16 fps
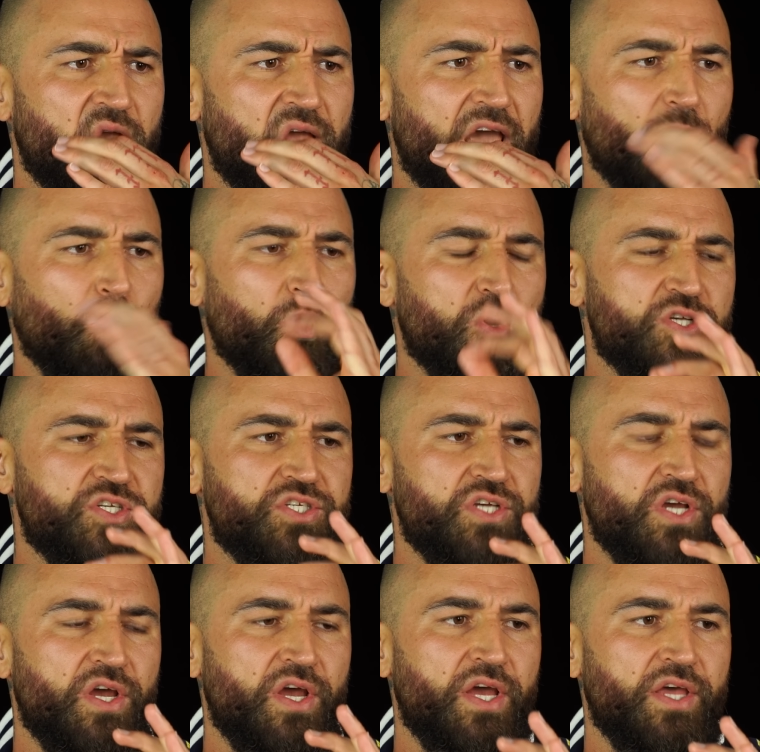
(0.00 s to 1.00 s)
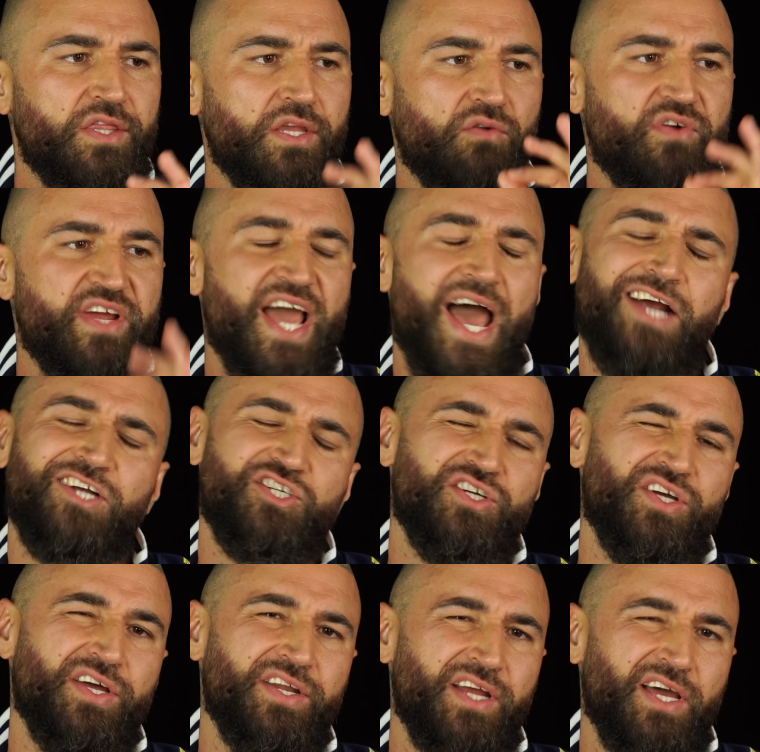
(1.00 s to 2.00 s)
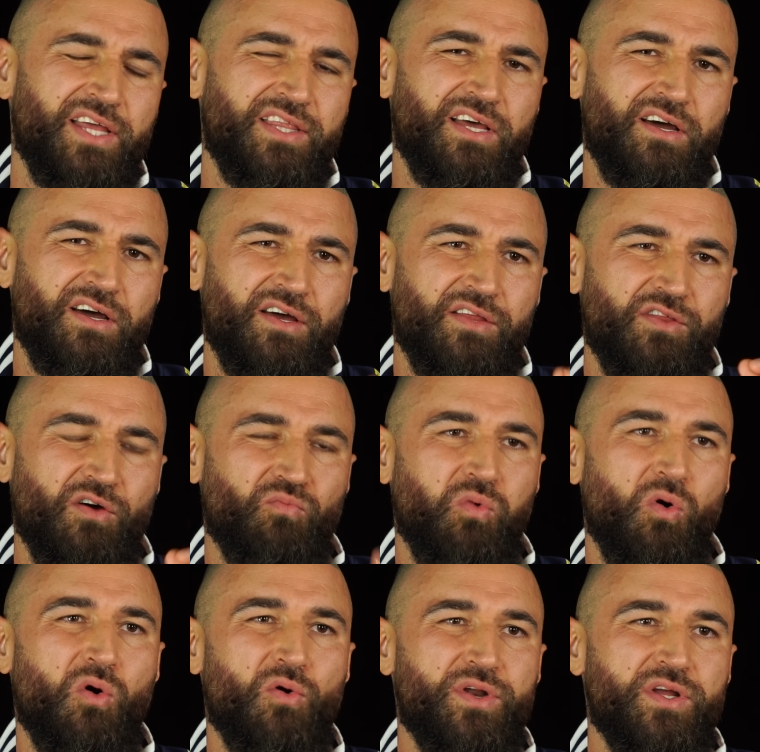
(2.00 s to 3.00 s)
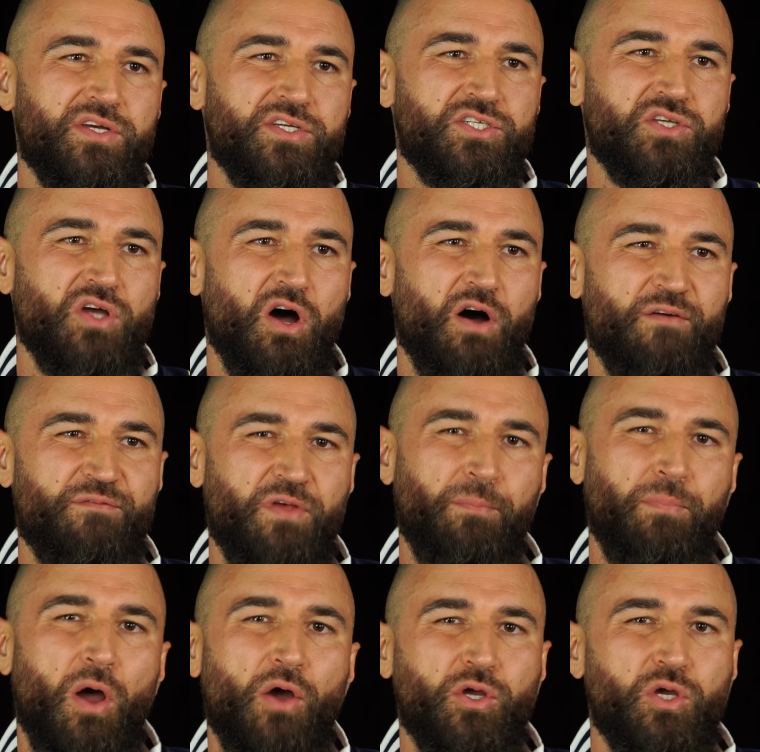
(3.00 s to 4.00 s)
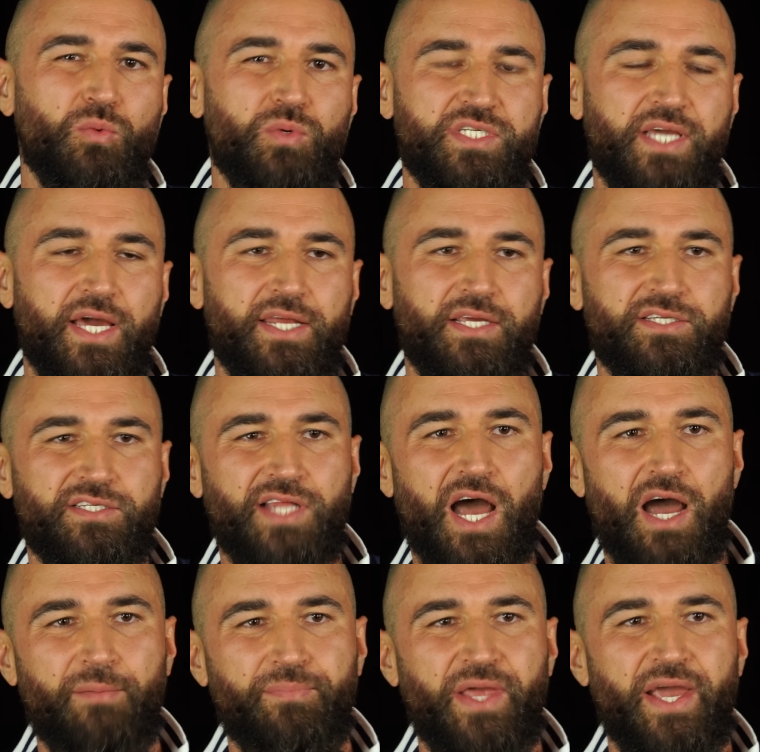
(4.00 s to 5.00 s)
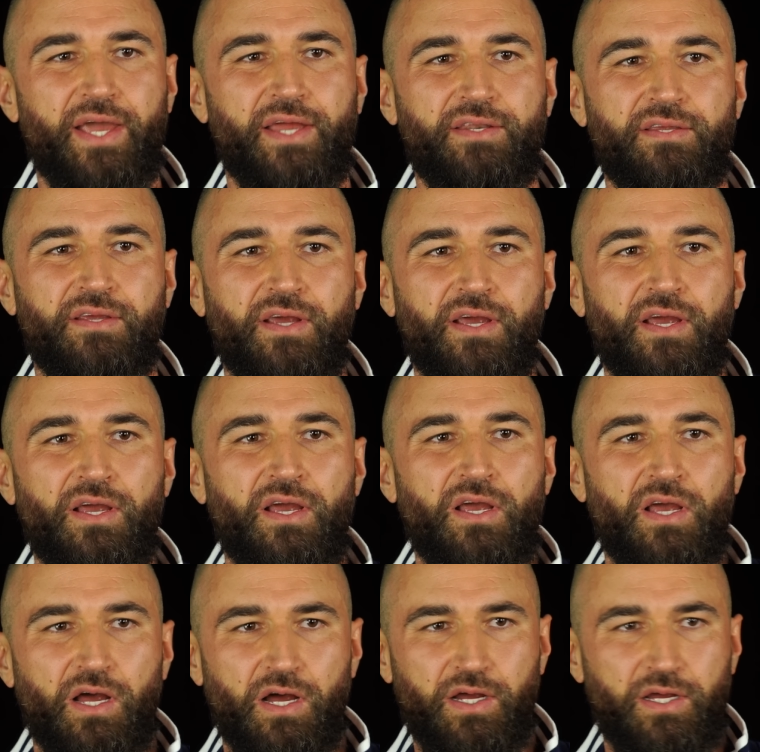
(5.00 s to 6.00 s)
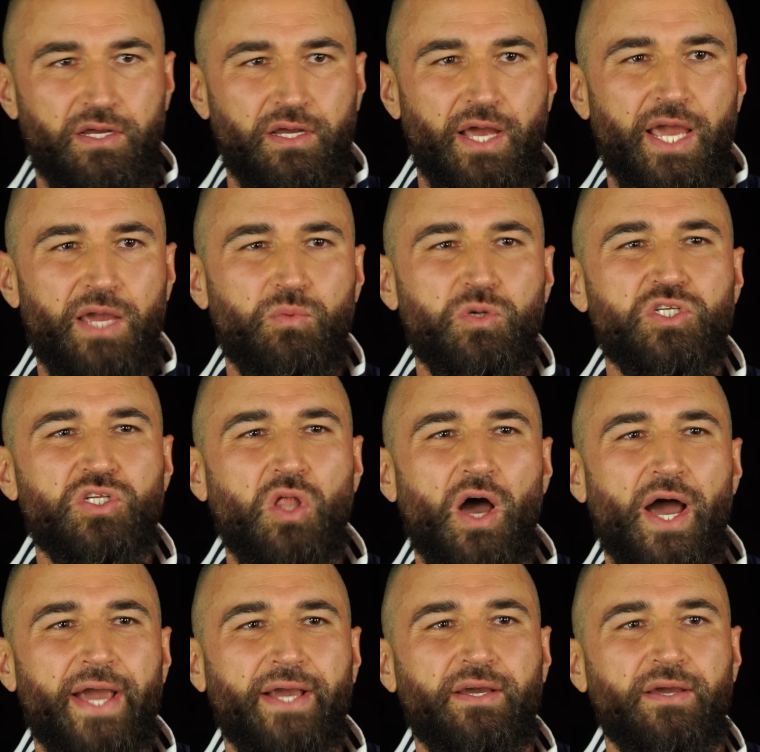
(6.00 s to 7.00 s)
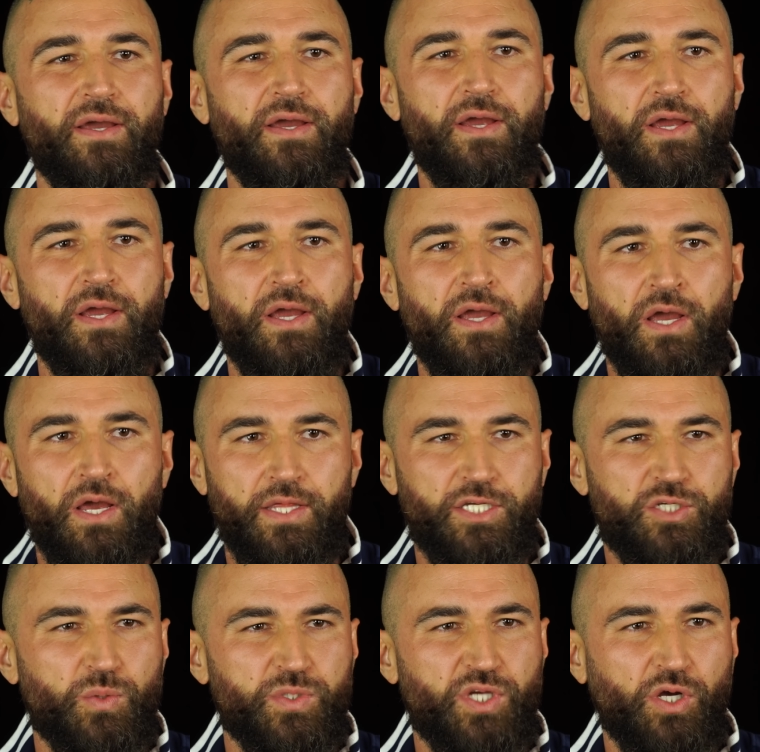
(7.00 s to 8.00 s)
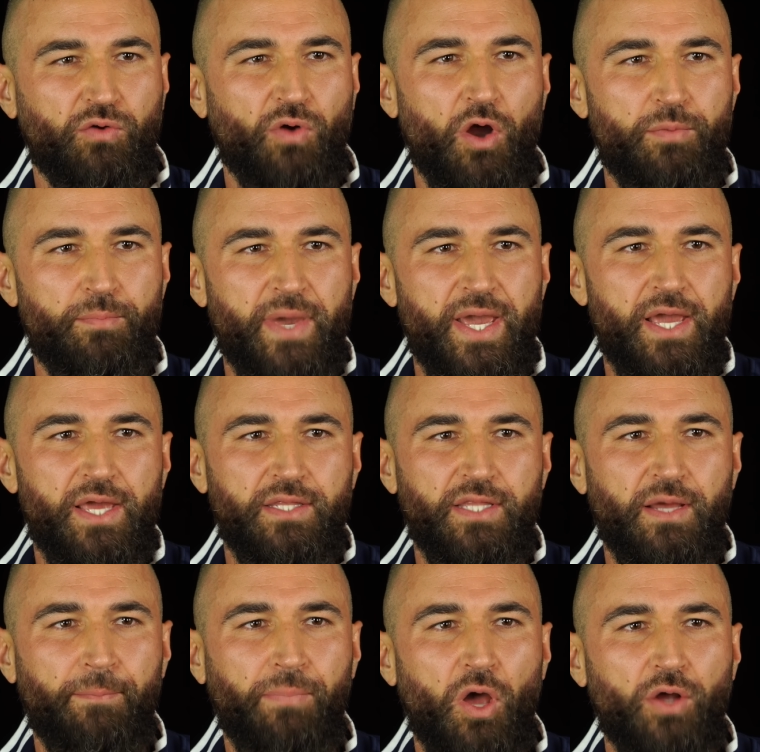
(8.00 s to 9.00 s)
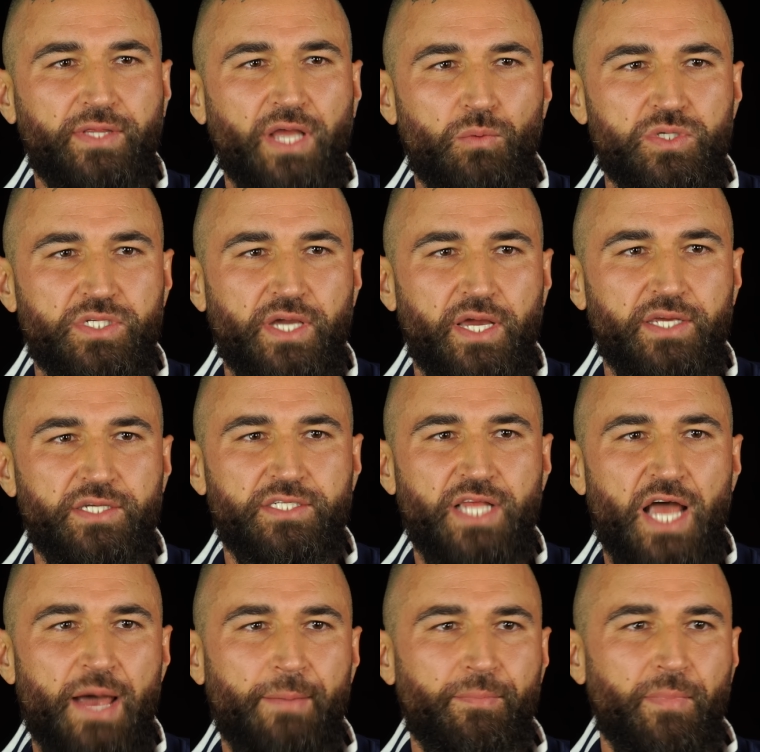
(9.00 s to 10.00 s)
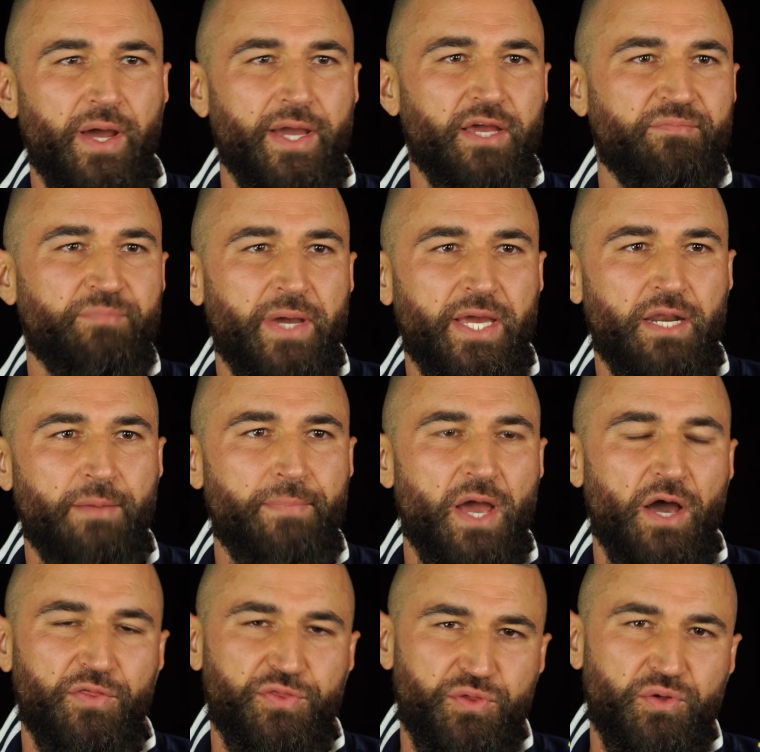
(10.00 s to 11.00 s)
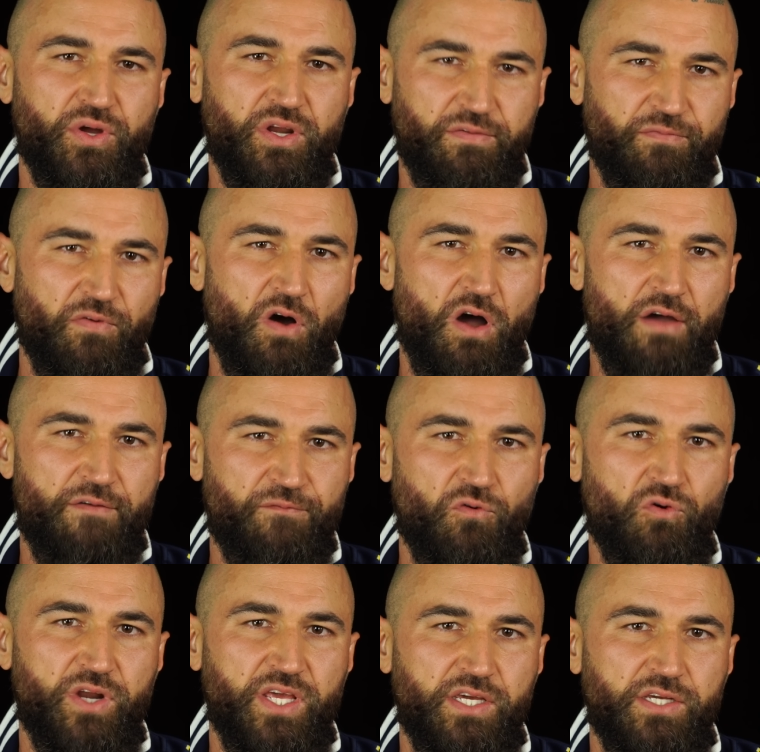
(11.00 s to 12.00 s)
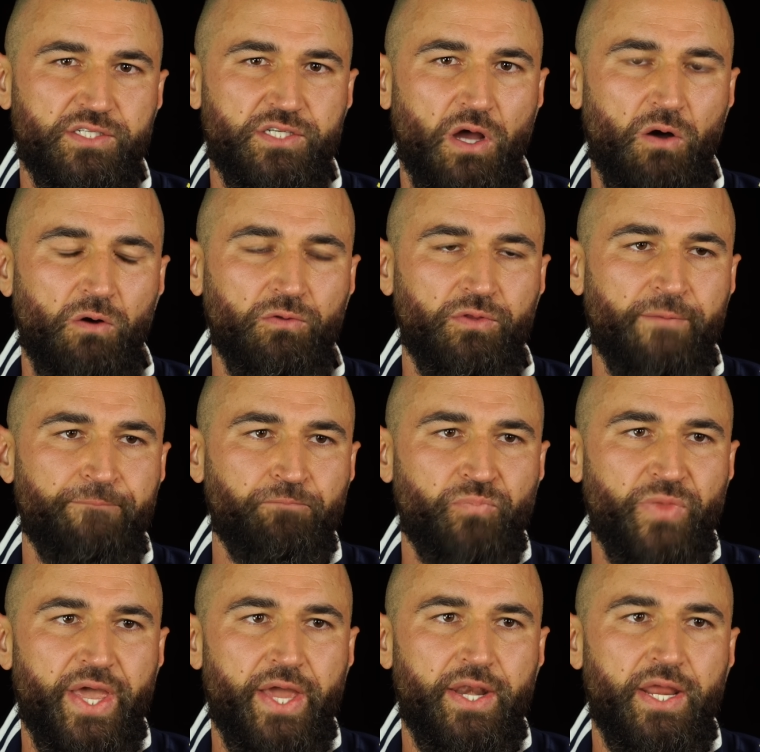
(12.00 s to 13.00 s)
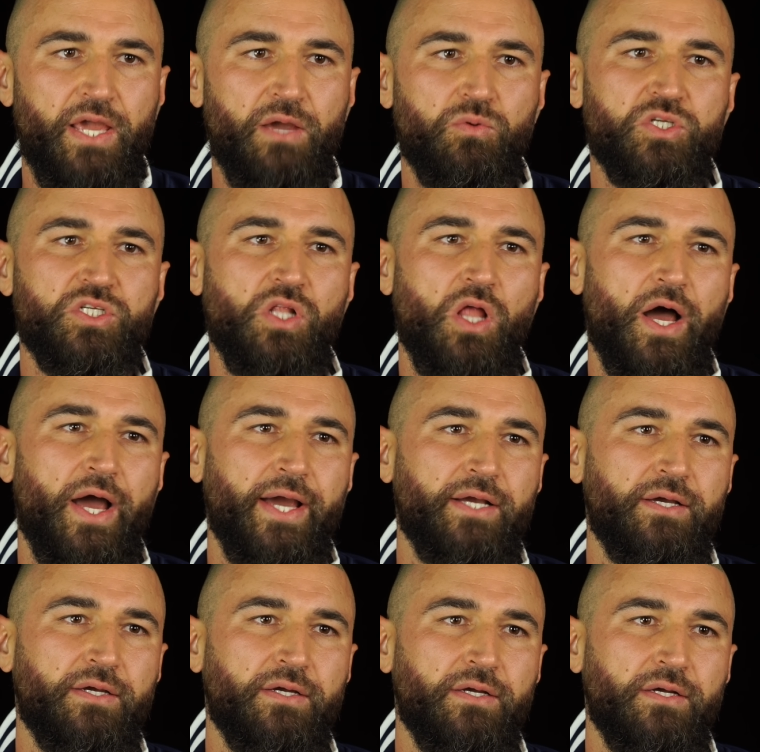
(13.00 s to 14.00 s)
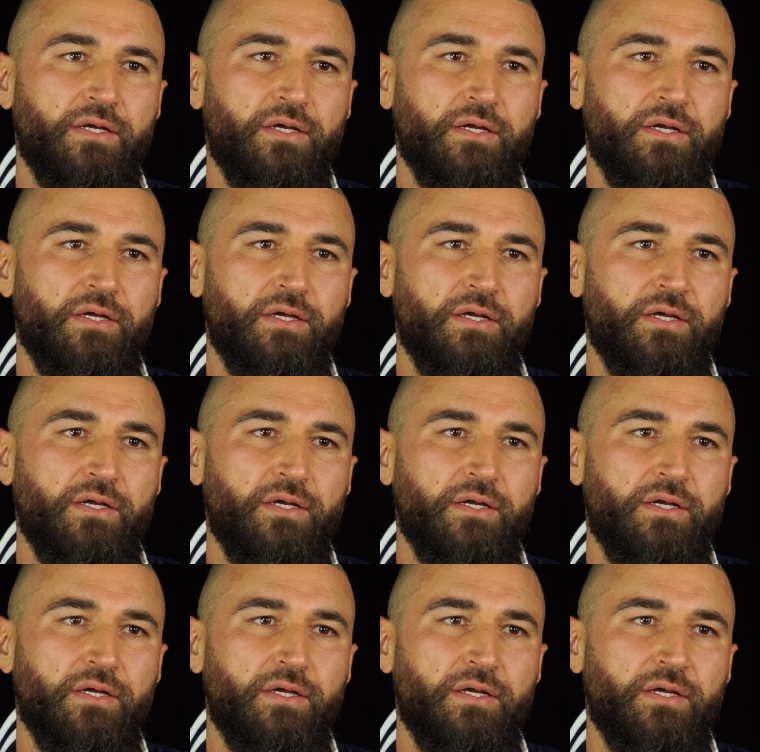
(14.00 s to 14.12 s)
it was the reaction and the rawness of the bloke who was getting stabbed. And he was like, this was a grown man. The bloke that was getting stabbed may have been about 35, 40 years old. And he was like